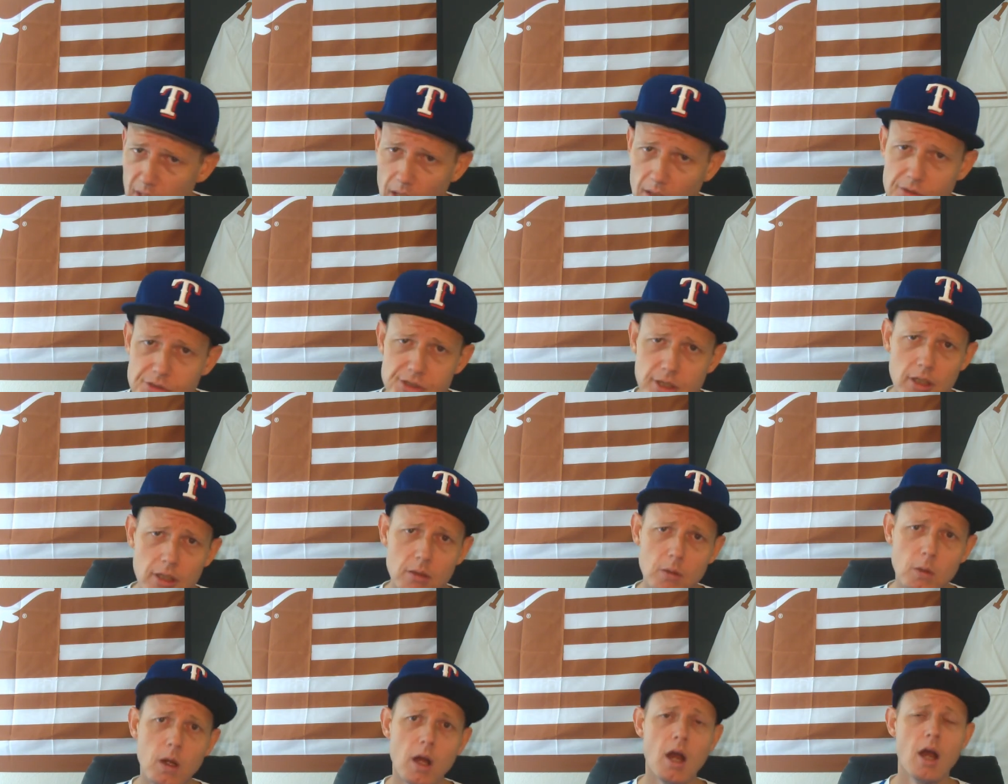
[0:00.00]

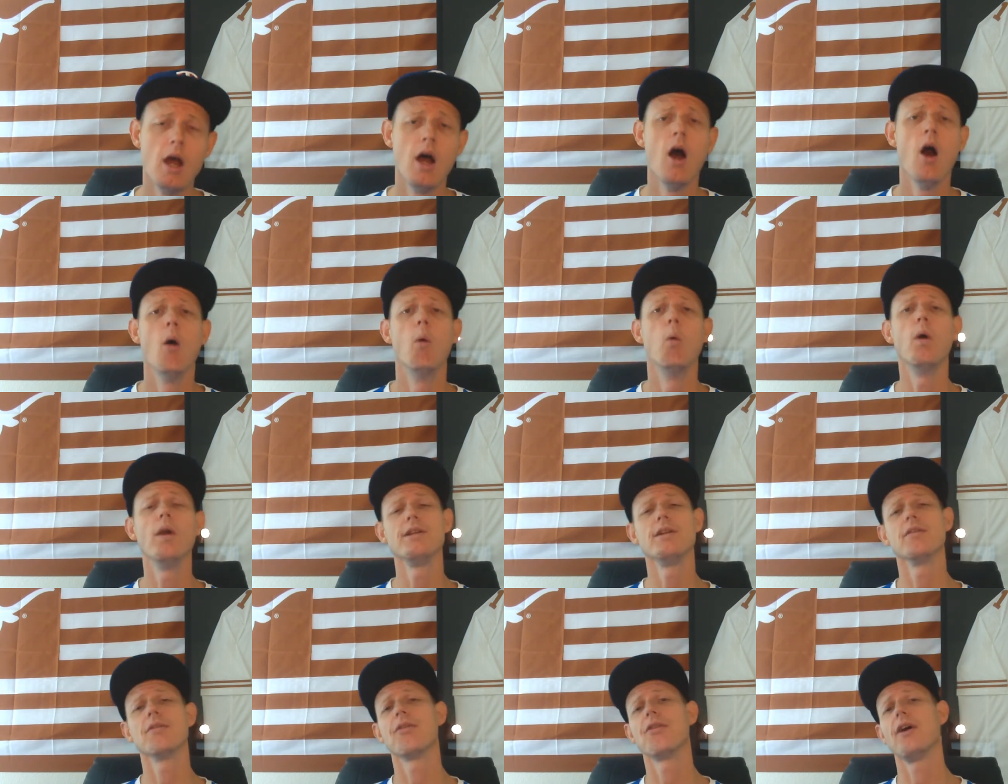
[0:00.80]
So, what are
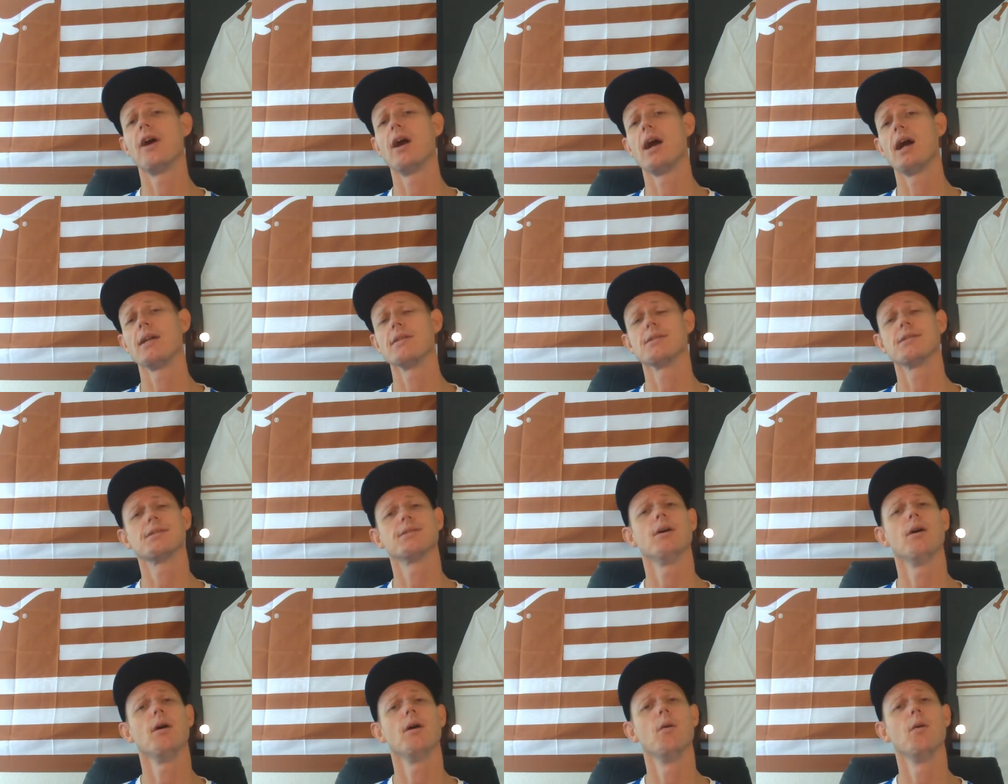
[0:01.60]
your thoughts?
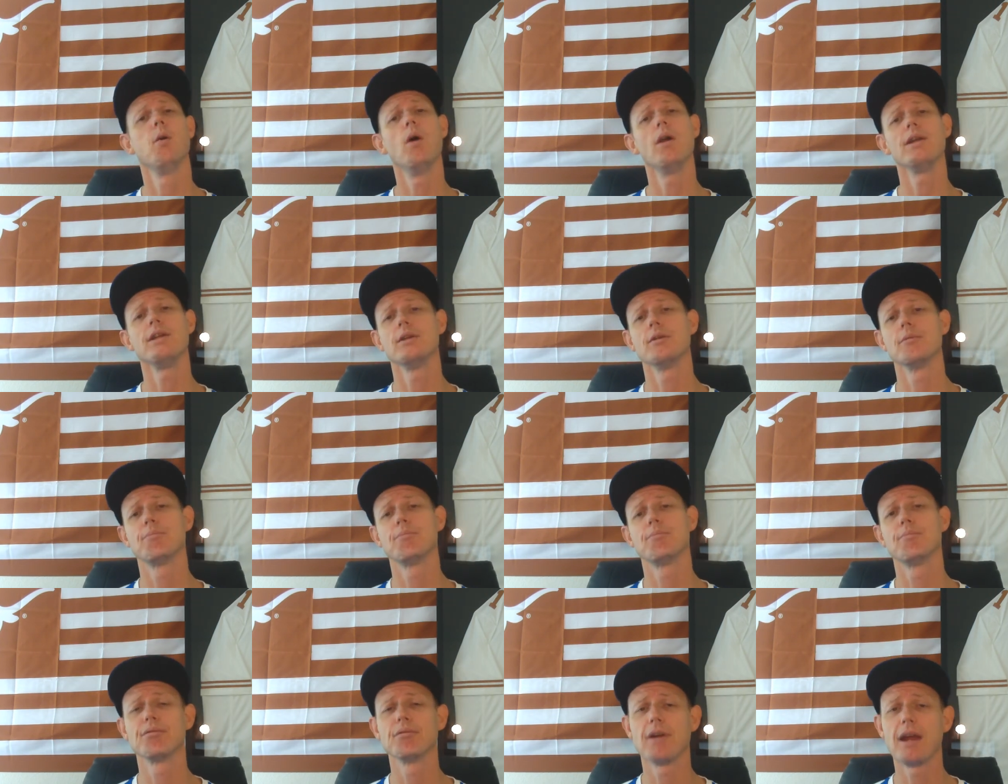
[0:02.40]
What are your
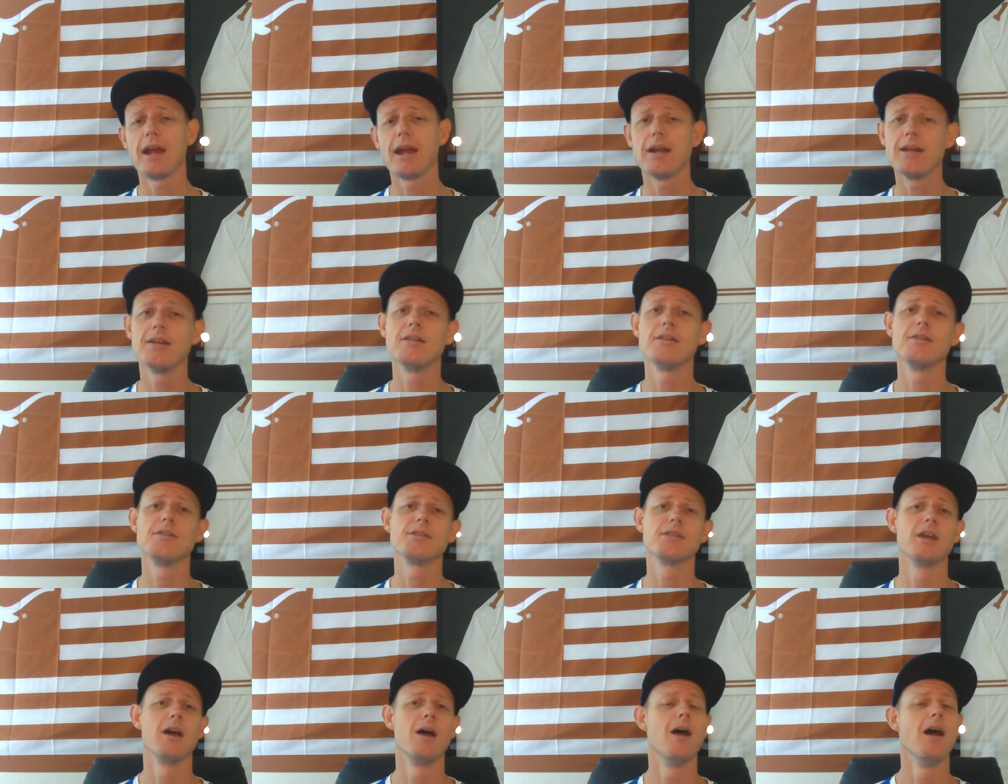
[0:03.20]

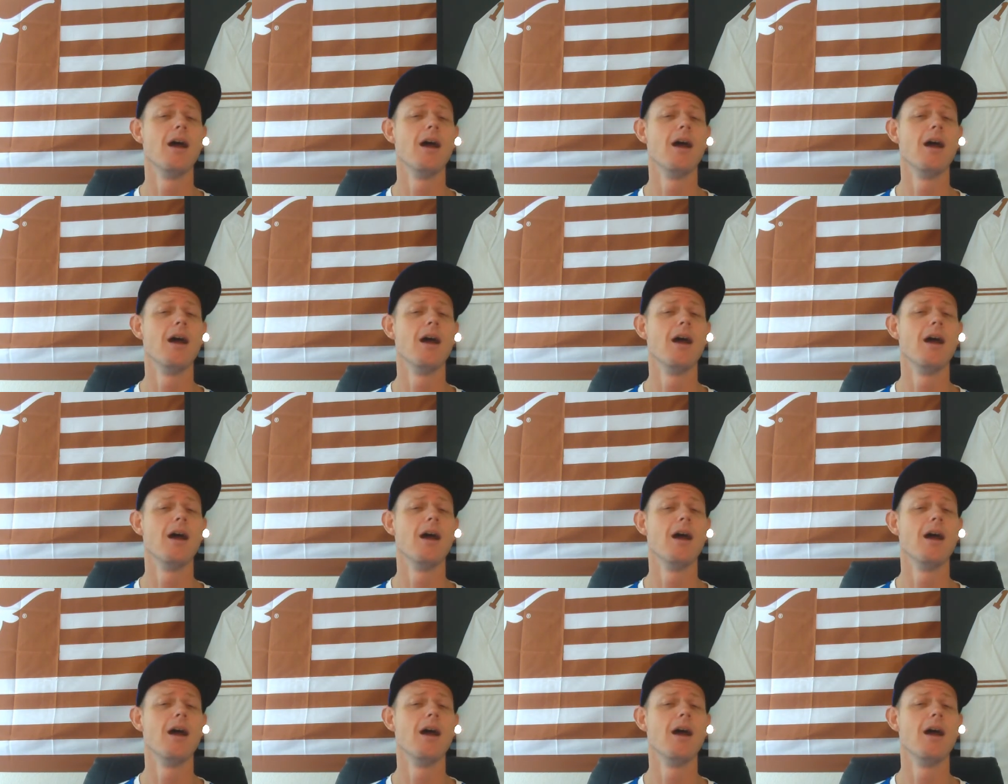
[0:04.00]
prayers?